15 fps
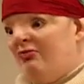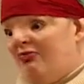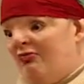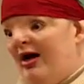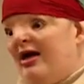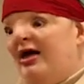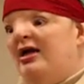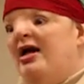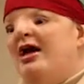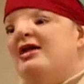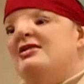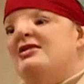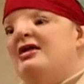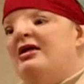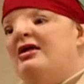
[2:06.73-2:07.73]

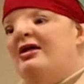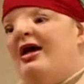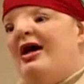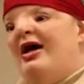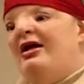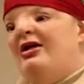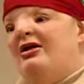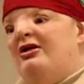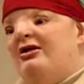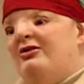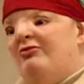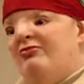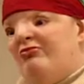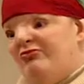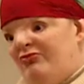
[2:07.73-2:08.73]
Recognizing that
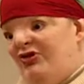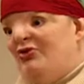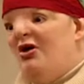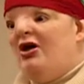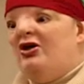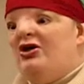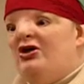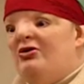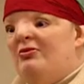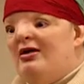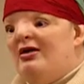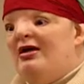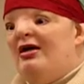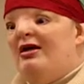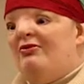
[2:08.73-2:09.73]
you are human,